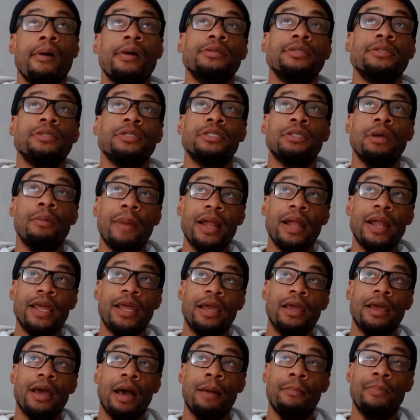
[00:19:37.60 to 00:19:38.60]

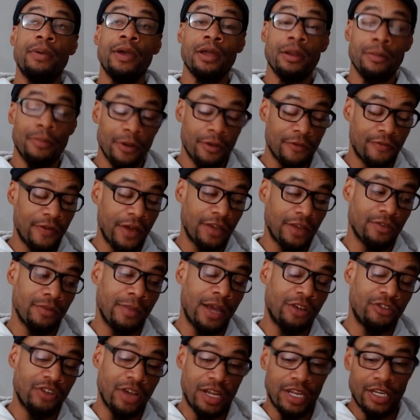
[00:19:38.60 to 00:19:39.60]
Somebody, I'm picking up on the fact
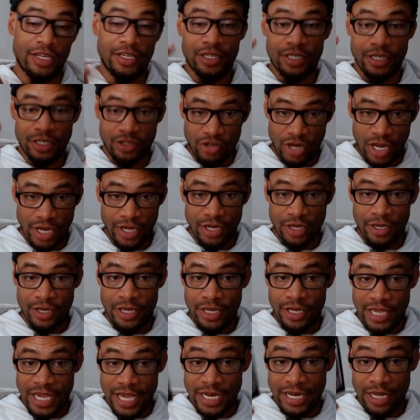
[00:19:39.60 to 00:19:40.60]
somebody tried to tried to
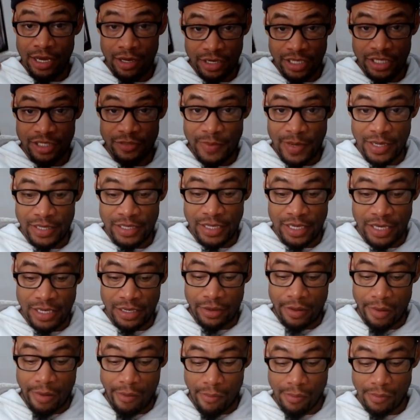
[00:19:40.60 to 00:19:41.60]
get unexpected
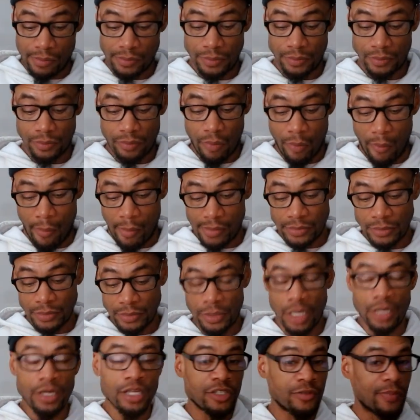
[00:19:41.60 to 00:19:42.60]
income.
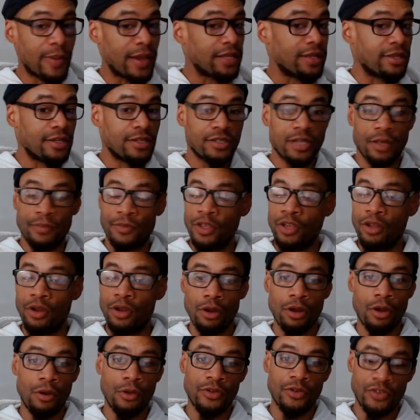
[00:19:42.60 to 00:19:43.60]
Unexpected is something you
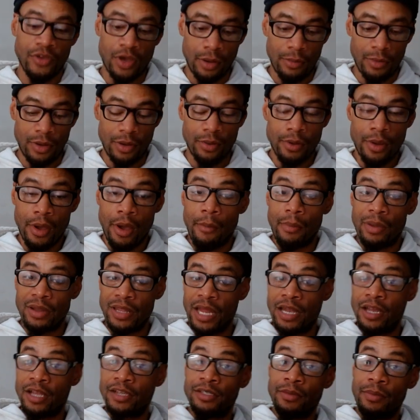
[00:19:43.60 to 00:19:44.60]
don't know is coming. But
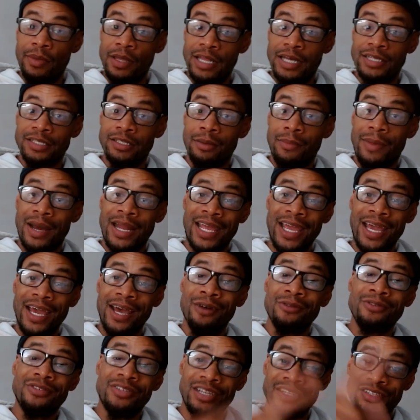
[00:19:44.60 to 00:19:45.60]
that doesn't mean that somebody
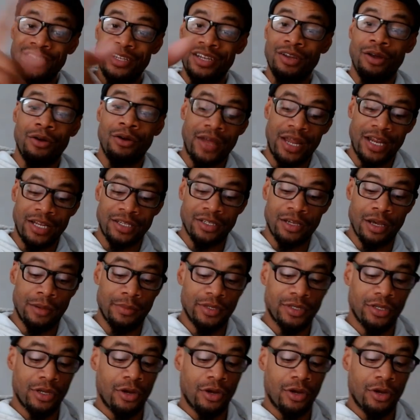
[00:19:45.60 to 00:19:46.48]
else doesn't know that it's coming.